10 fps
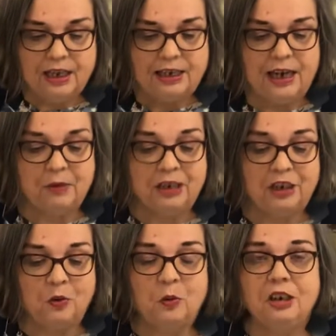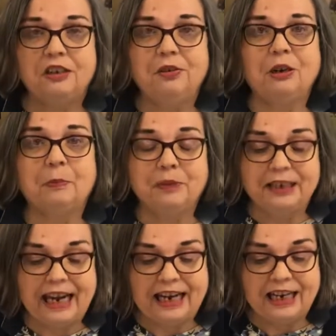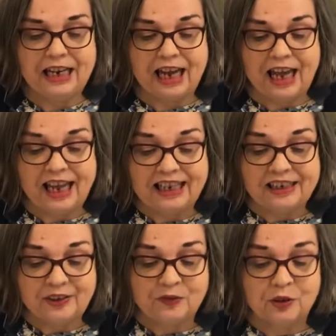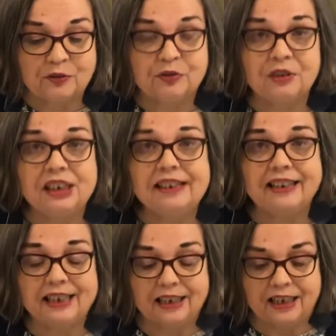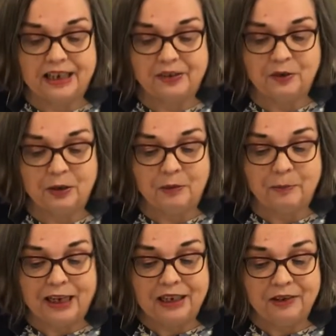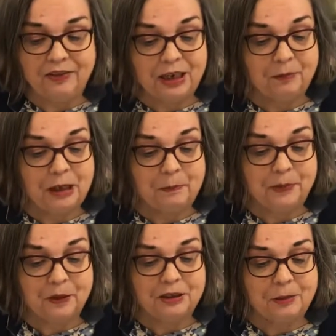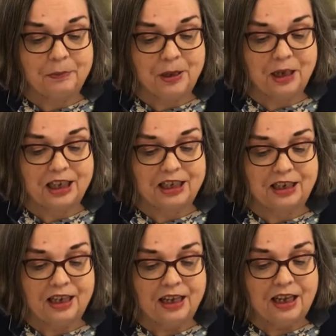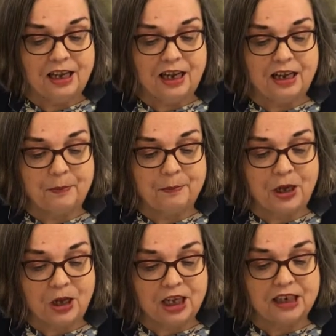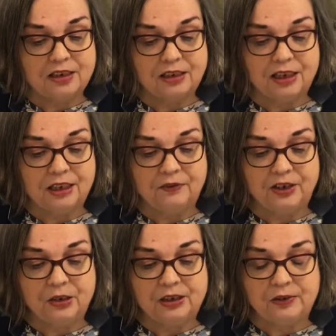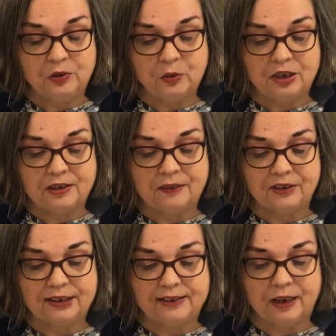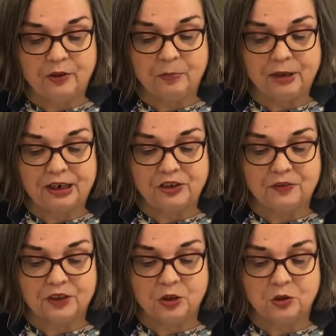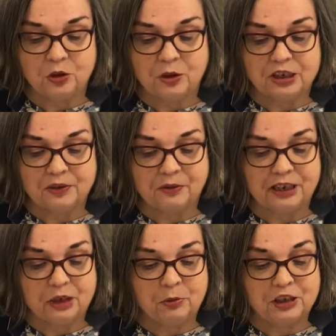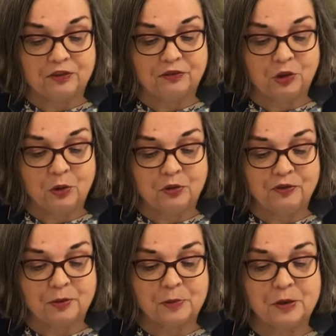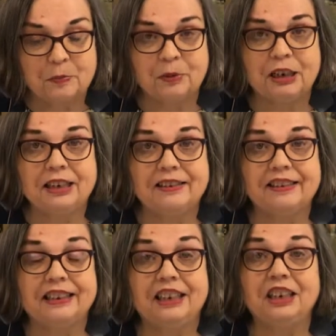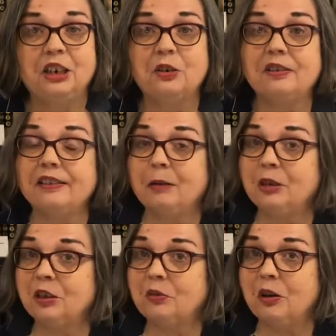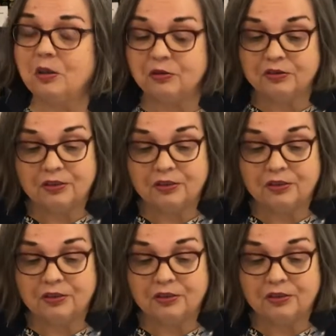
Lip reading: Now, in order to obtain ice for freezing the ice cream, the Bailey family built a pond on the very source of the south branch of the Codorus Creek, which flowed from springs near Summit Grove.